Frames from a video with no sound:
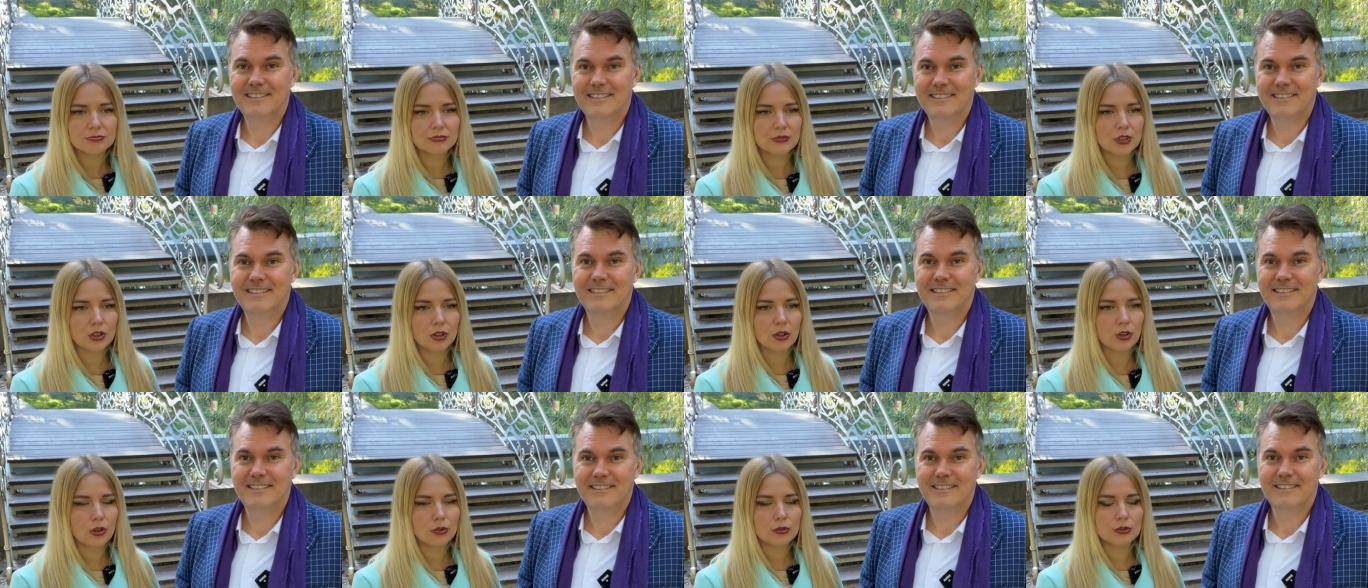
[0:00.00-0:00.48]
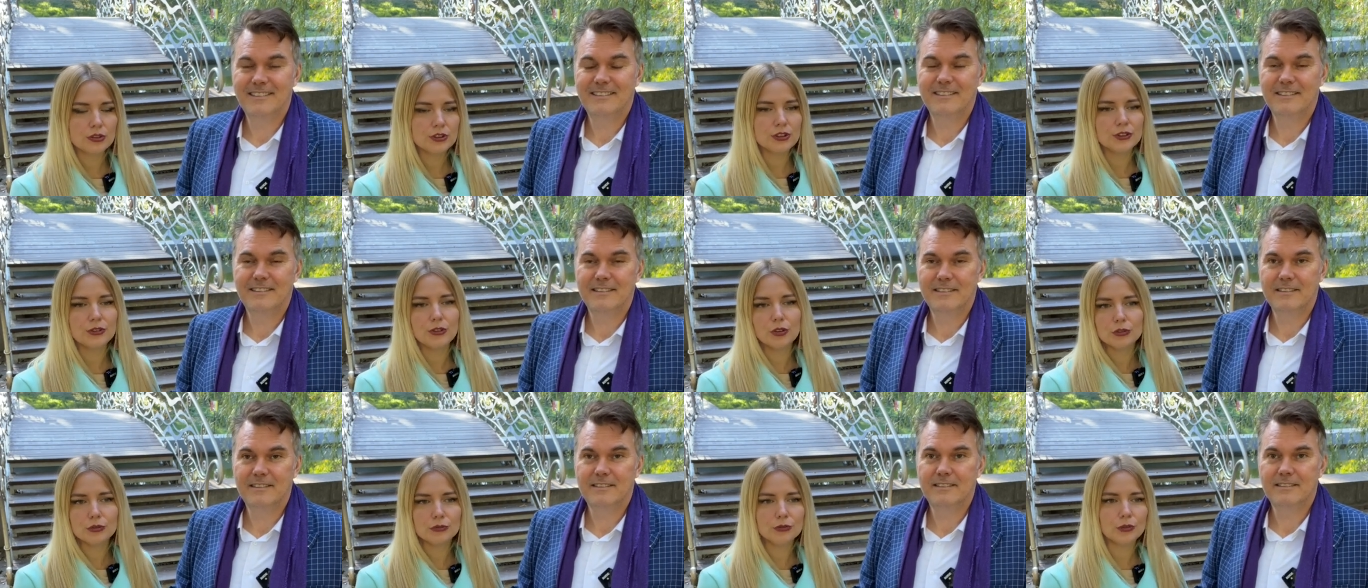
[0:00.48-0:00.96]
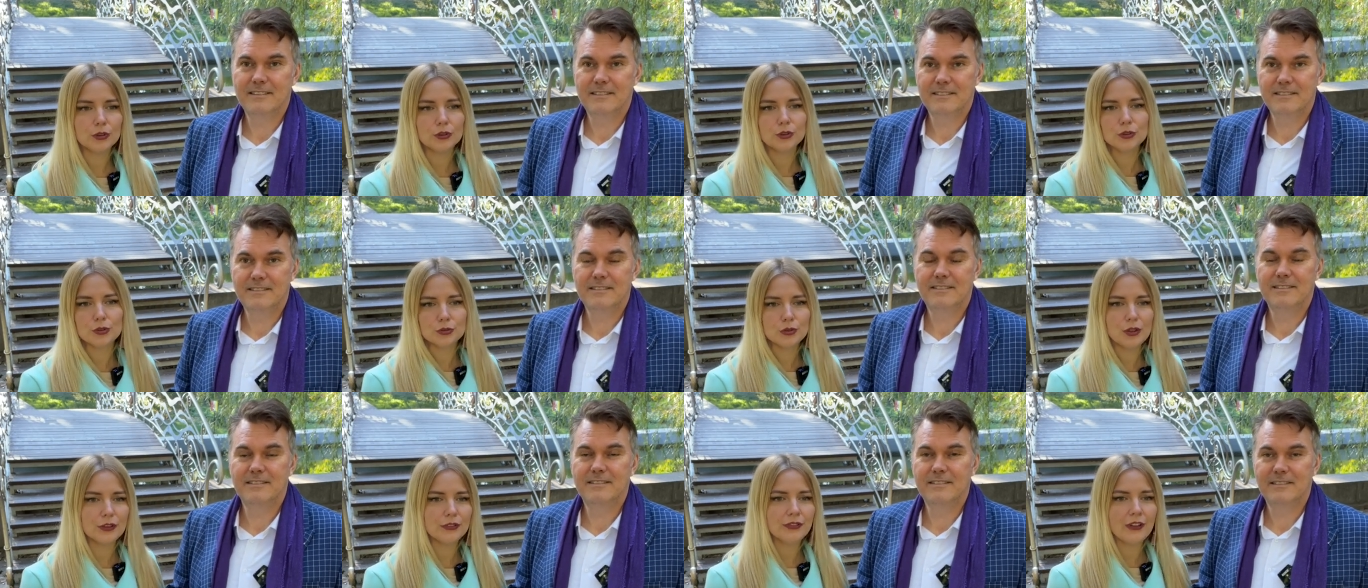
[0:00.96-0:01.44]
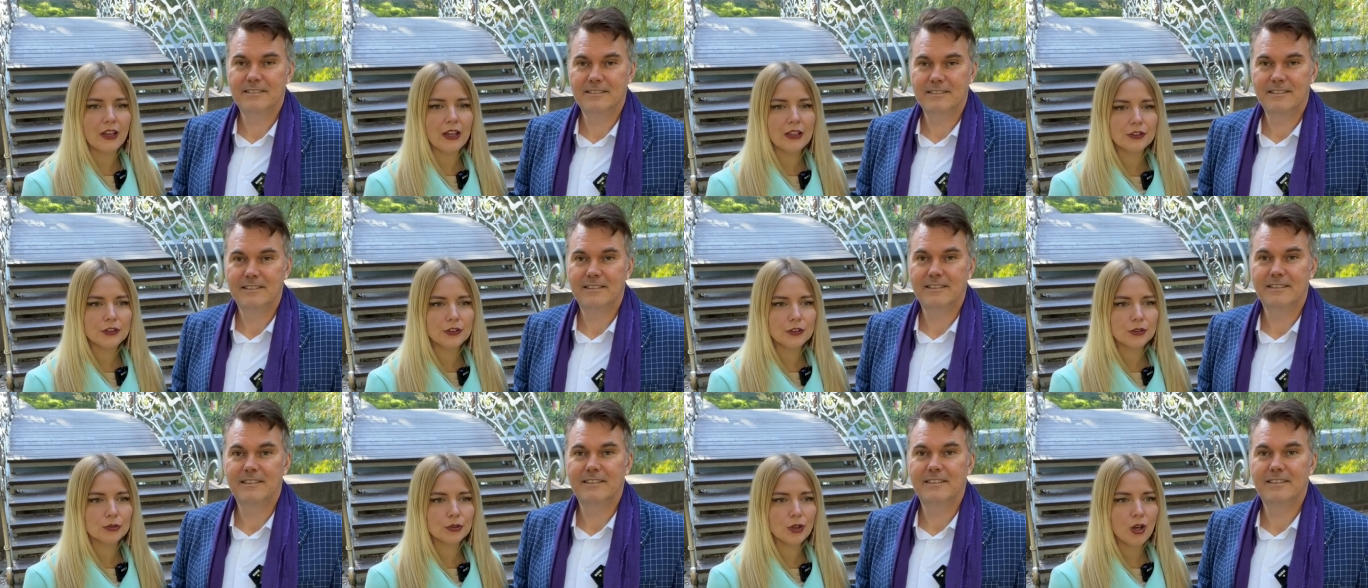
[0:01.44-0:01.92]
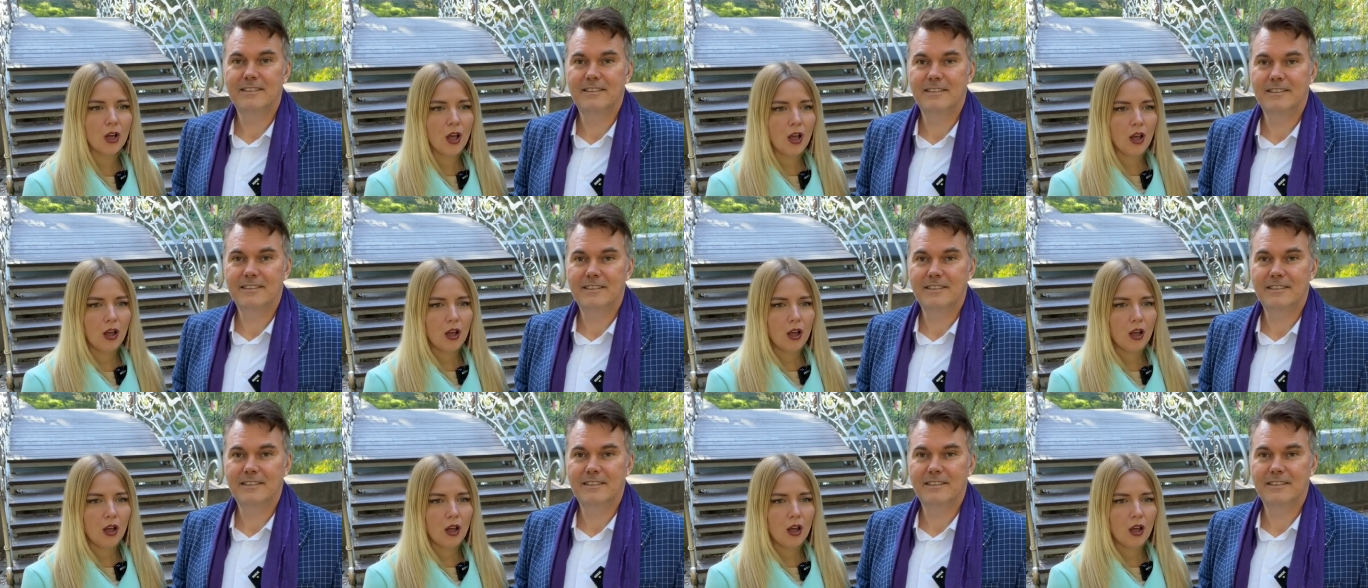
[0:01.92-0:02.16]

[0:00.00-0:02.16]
Speaker 1: you know, she don't want to offend you.